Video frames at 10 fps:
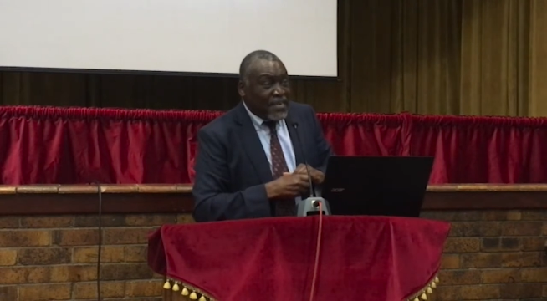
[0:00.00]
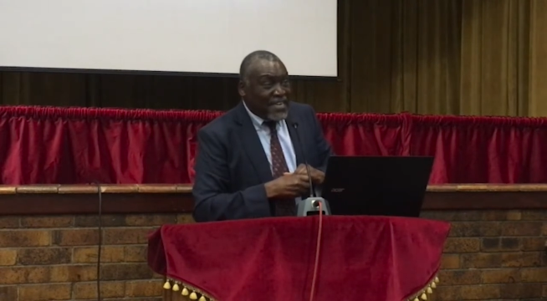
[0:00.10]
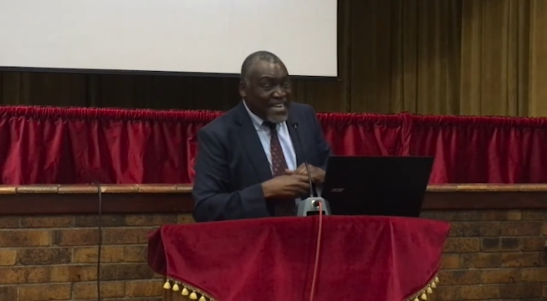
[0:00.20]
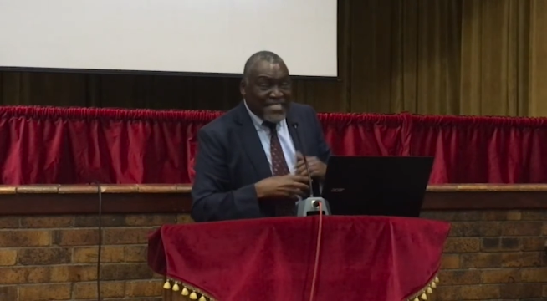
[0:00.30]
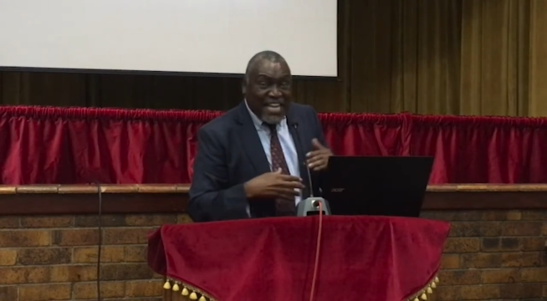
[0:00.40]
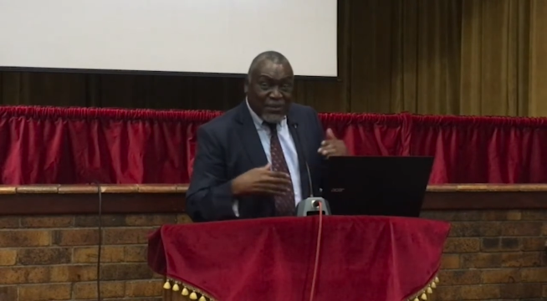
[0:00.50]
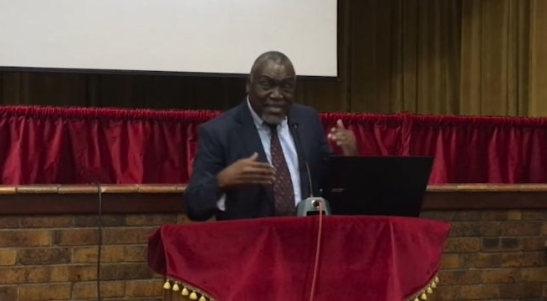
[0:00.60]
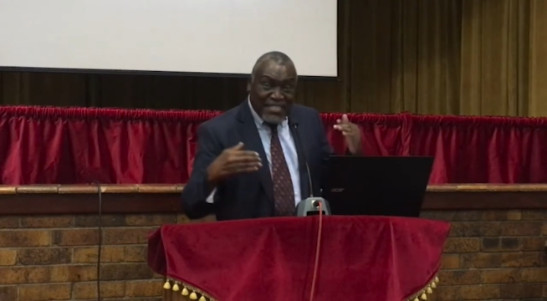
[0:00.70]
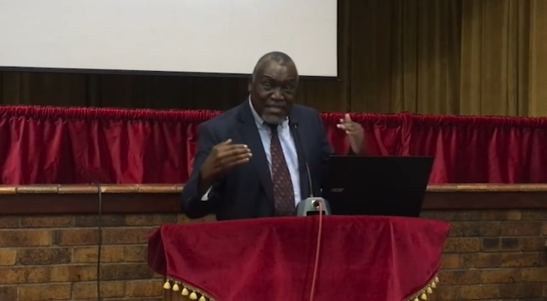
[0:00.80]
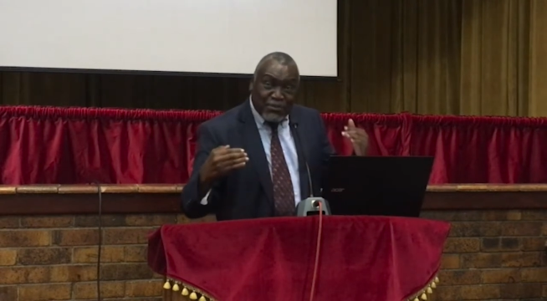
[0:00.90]
Christ
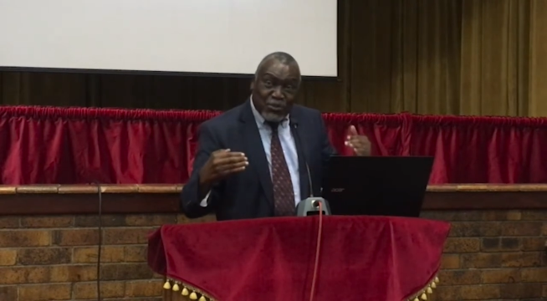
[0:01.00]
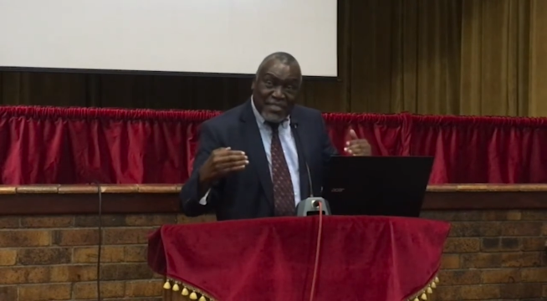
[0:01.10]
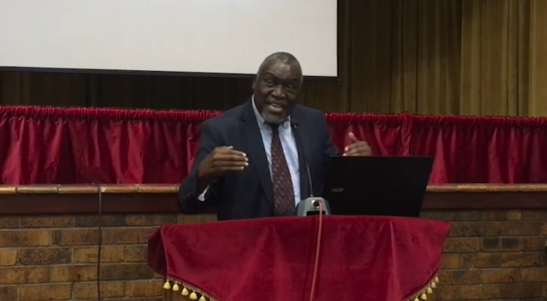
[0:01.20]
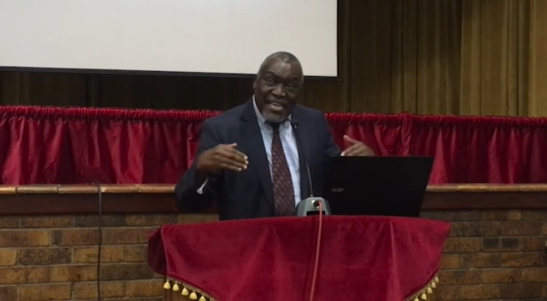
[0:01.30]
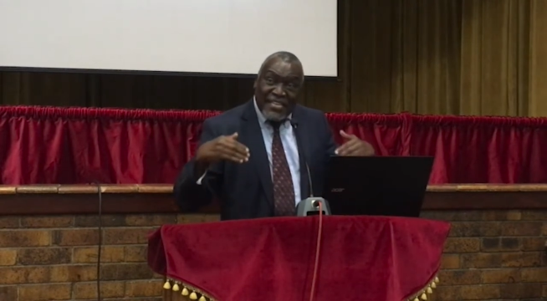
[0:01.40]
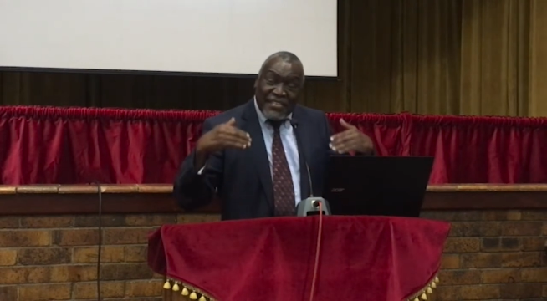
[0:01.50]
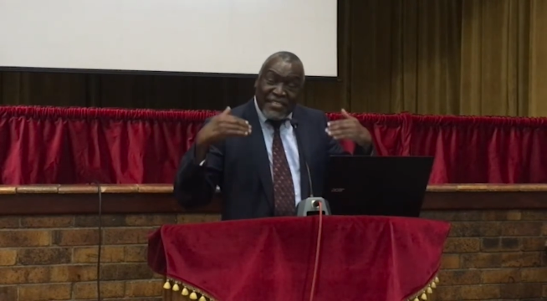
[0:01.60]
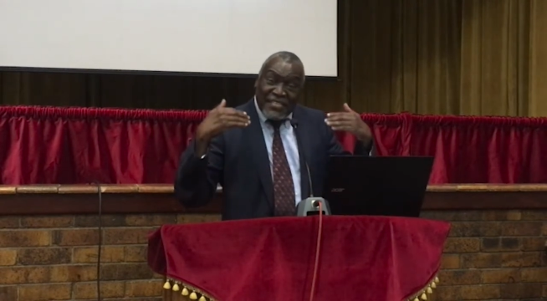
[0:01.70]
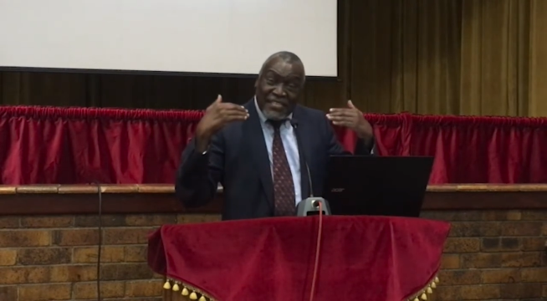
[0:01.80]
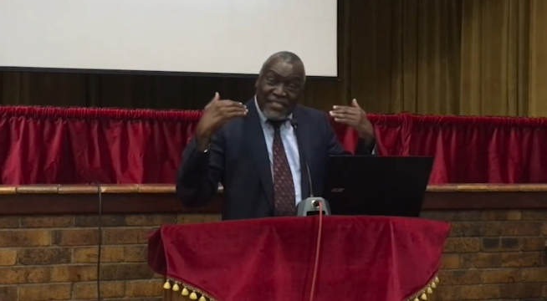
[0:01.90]
actually seems to
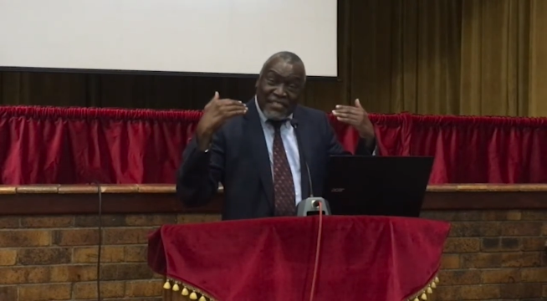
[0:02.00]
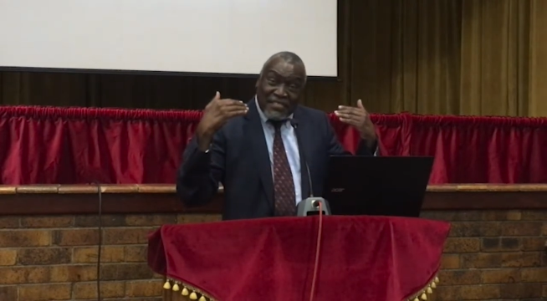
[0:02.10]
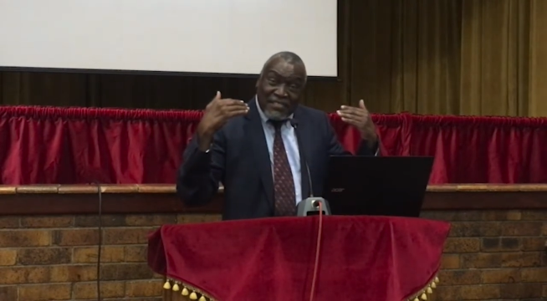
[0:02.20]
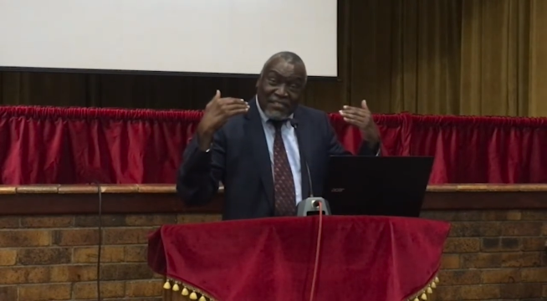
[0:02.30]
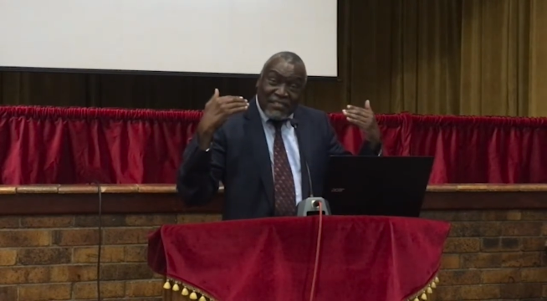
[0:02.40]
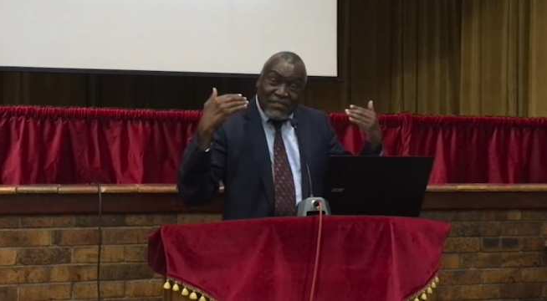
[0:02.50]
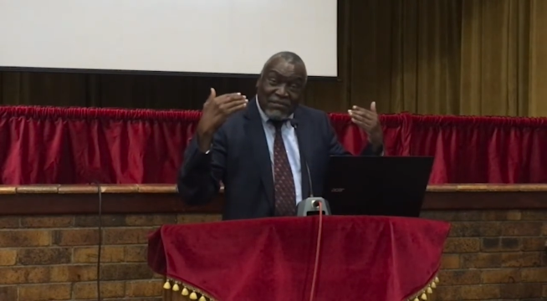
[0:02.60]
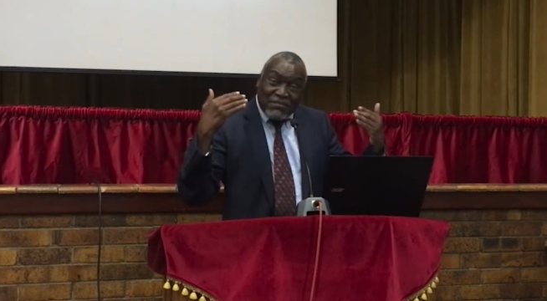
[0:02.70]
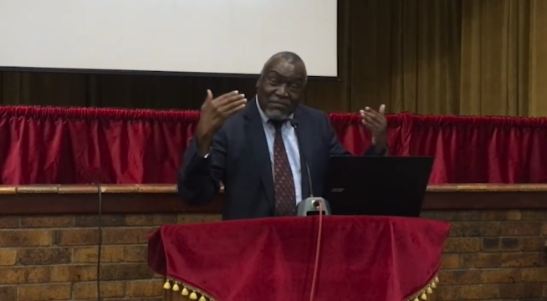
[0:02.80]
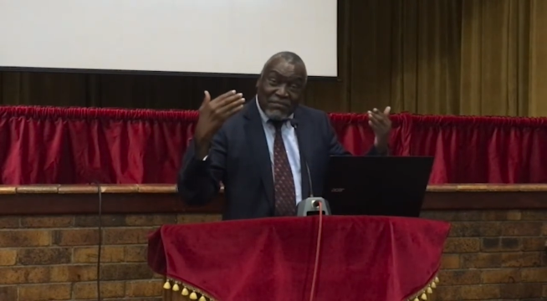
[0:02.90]
say
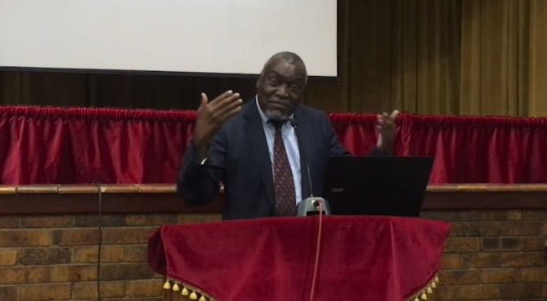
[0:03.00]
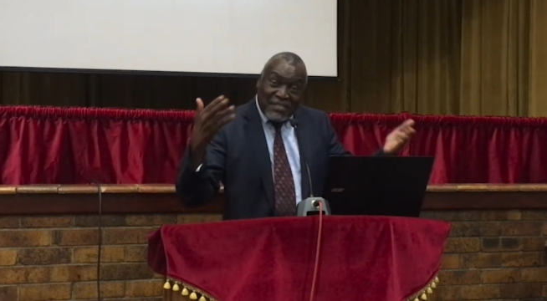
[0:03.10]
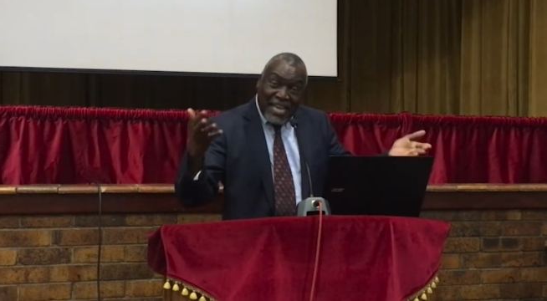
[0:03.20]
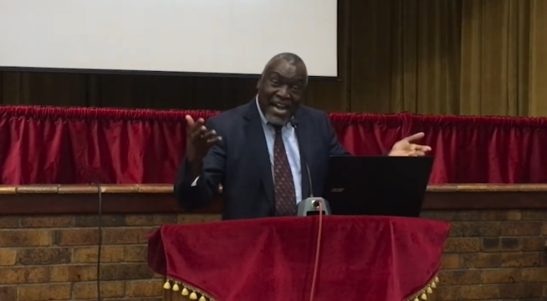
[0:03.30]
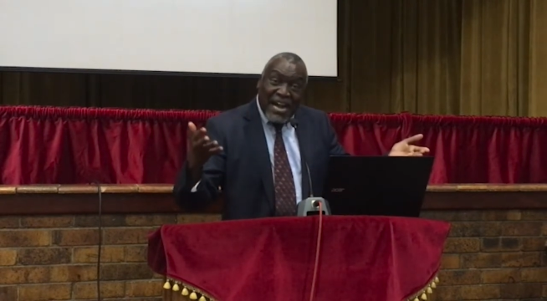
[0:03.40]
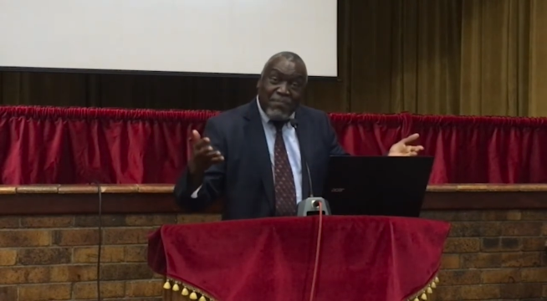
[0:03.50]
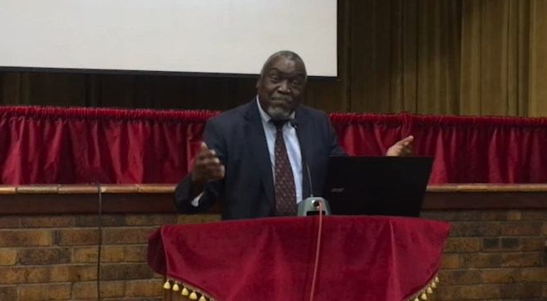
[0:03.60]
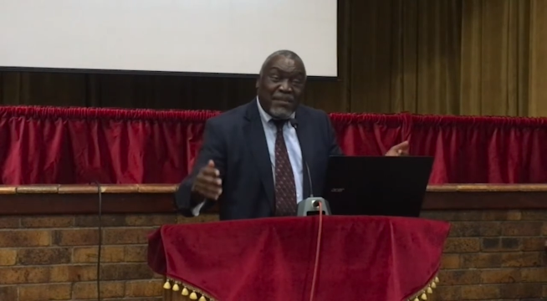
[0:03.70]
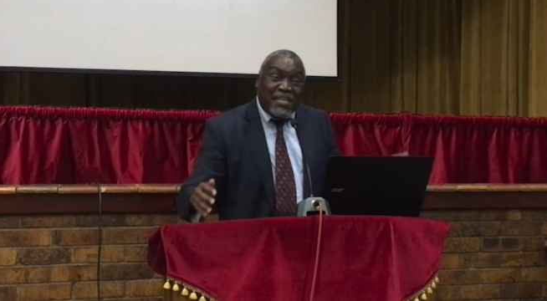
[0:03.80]
they are